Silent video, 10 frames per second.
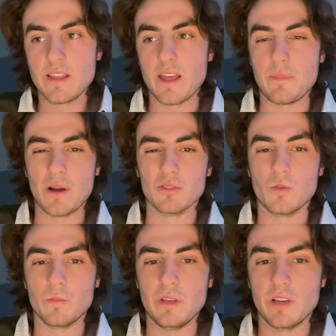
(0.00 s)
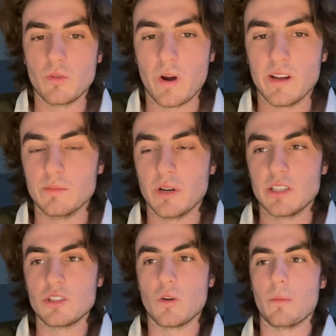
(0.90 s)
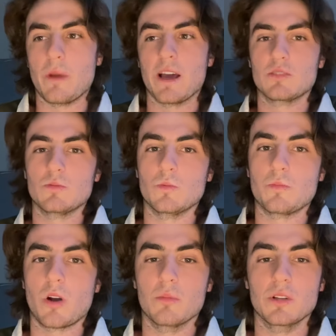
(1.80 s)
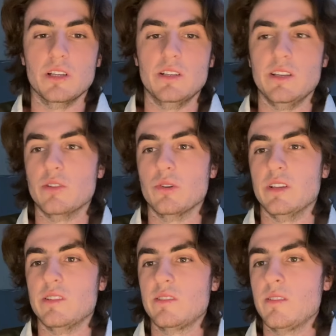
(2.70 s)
bounce won't be quite as much, so our max will probably decrease.